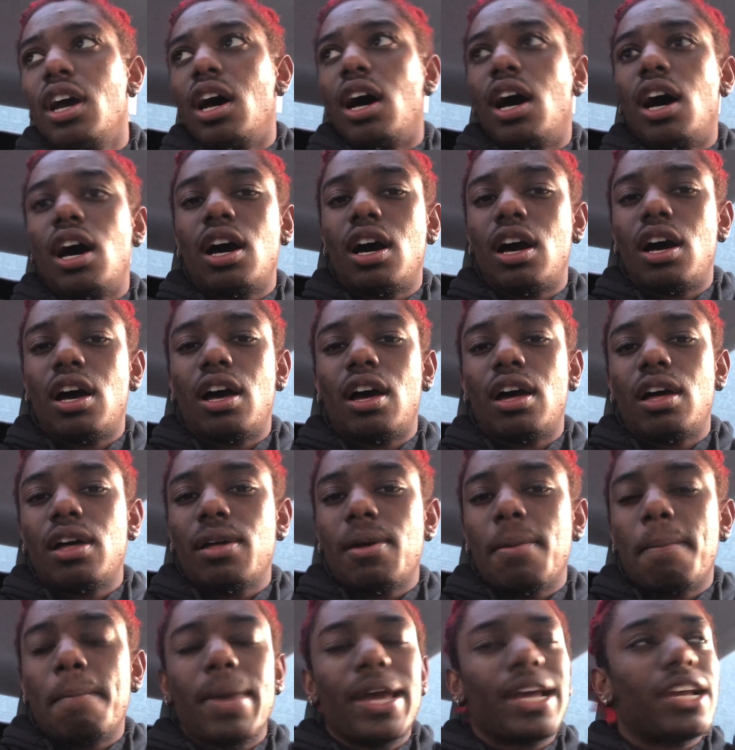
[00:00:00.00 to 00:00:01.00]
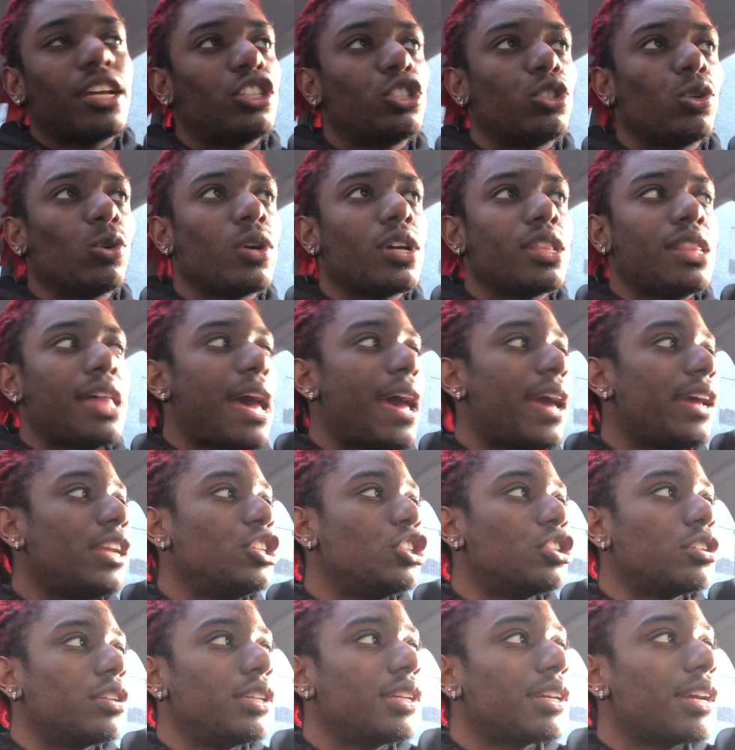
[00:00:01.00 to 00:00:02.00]
uh, making sure that
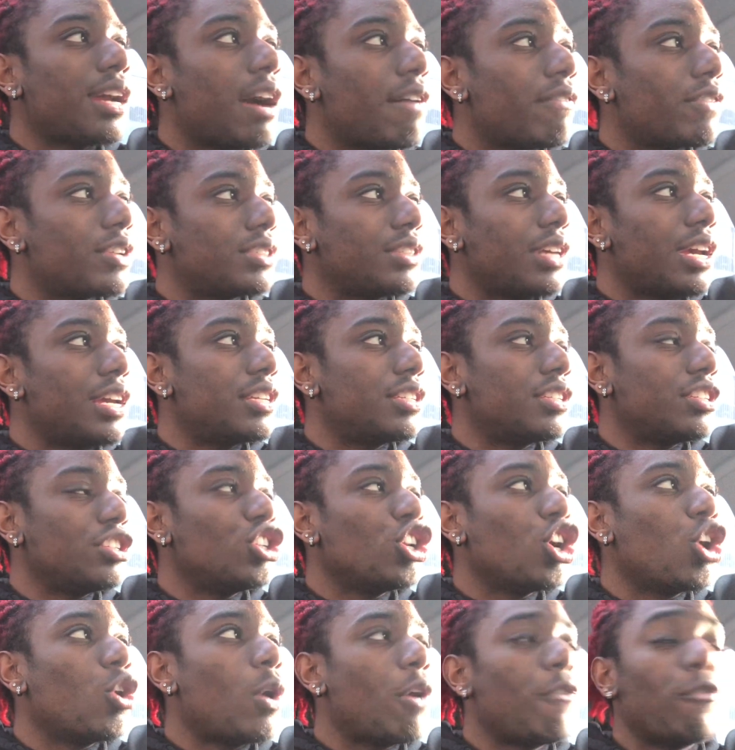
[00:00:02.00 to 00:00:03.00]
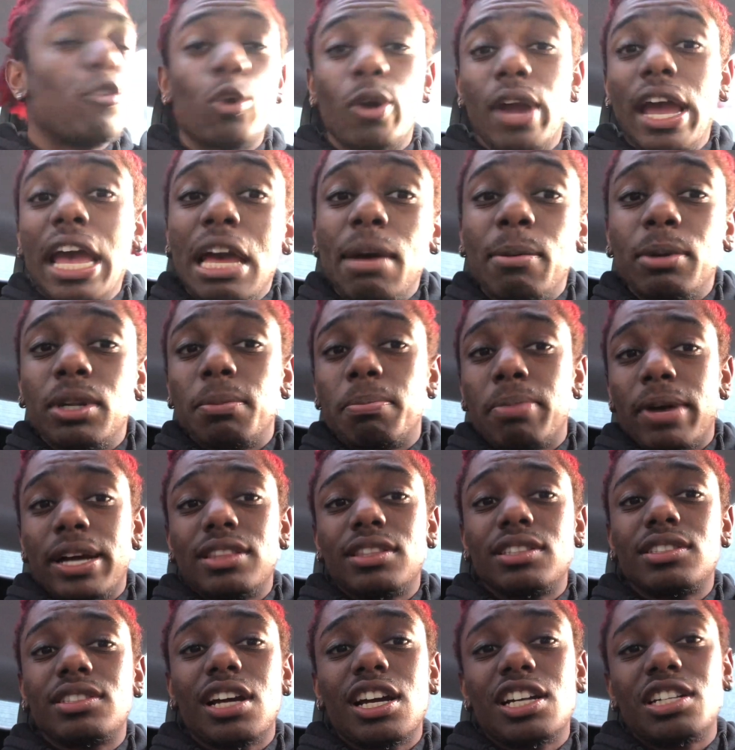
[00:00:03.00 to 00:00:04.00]
during the conversation, you know, if you're able to break
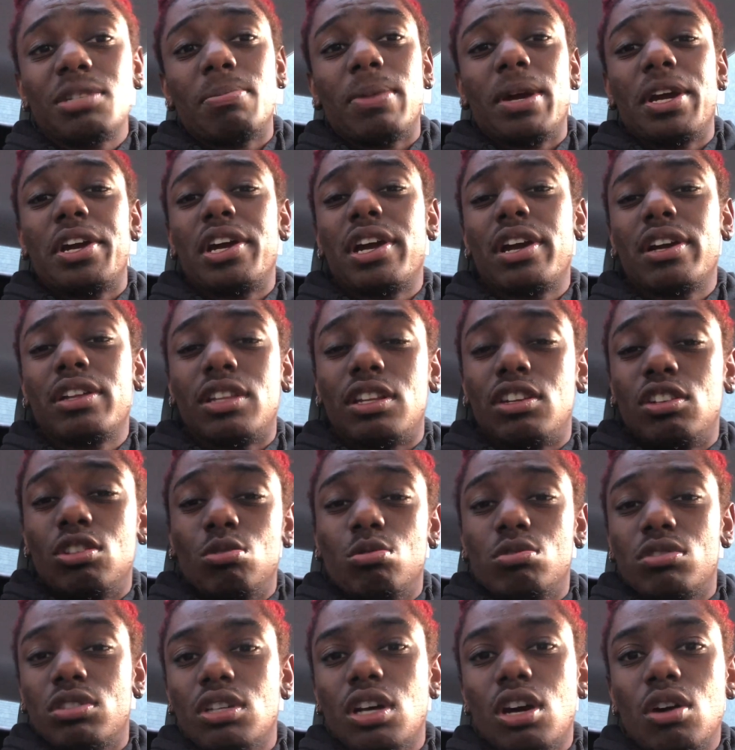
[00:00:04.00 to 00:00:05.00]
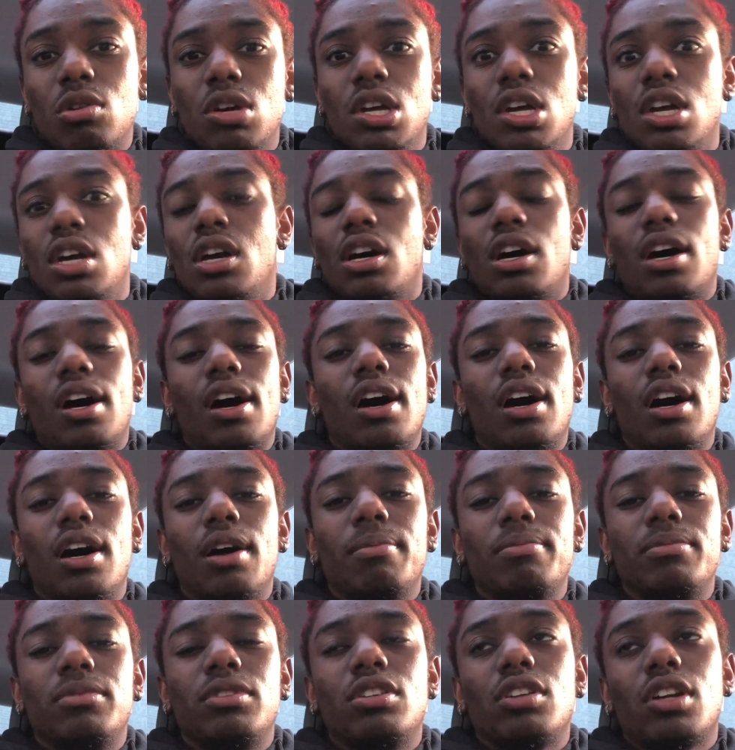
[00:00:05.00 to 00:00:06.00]
the touch barrier, then do so.
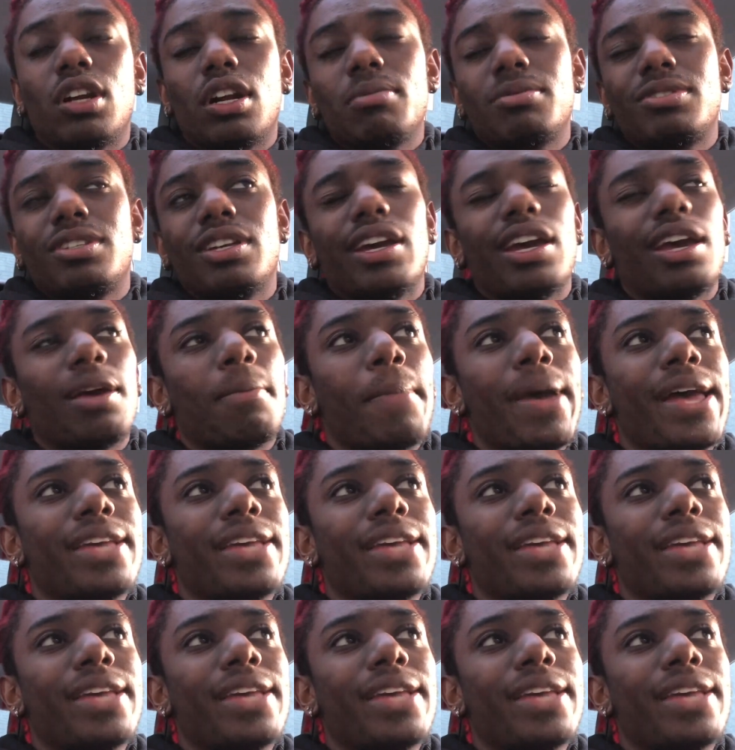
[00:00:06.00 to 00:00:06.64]
Um, you know what I'm saying?